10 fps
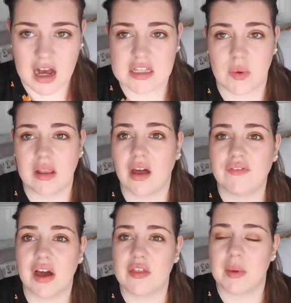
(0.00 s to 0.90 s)
Also, I
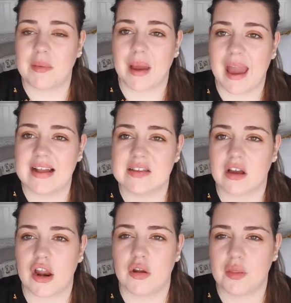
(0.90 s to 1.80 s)
loved how they make my hands
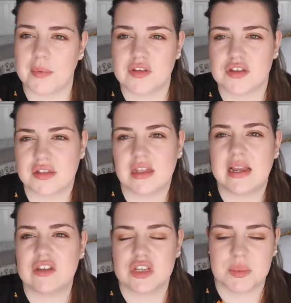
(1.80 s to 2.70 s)
look. I don't know, the
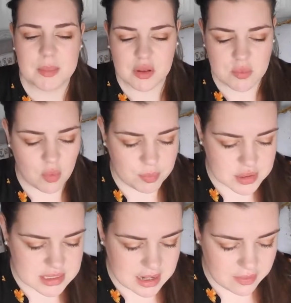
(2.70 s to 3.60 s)
nails just made me look more
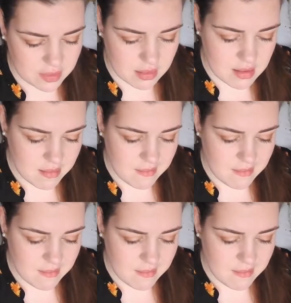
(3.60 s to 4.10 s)
put together.